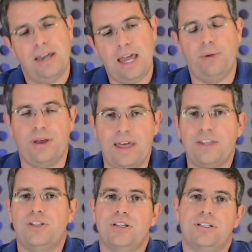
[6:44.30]
Anyway,
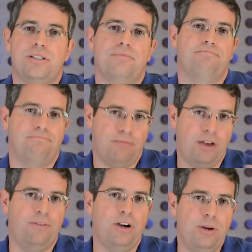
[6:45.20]
that's just a
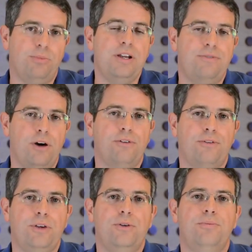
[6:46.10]
very brief
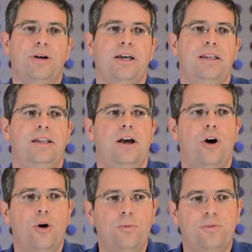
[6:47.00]
overview, but
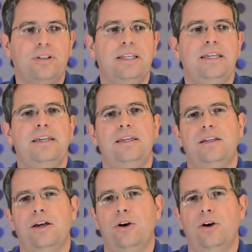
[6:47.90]
hopefully,